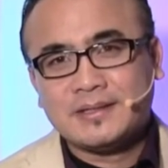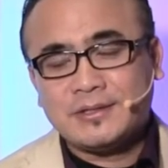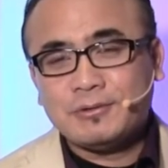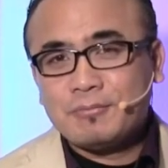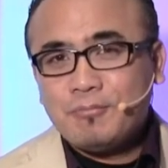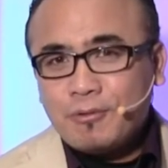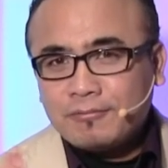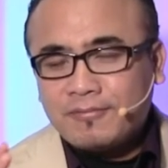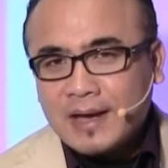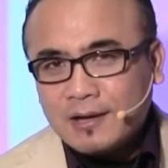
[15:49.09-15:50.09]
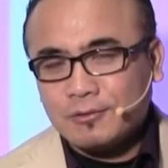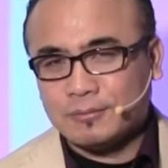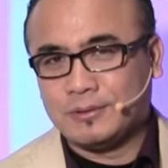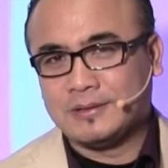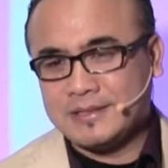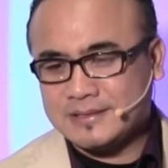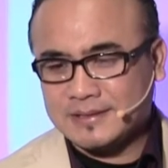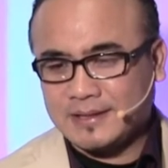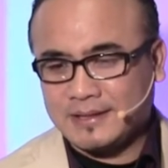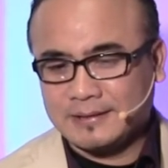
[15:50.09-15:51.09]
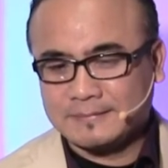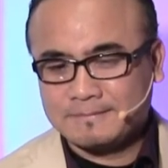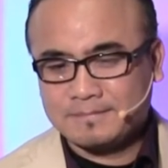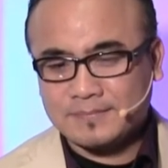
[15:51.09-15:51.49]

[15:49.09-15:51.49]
You're more valuable, he's saying.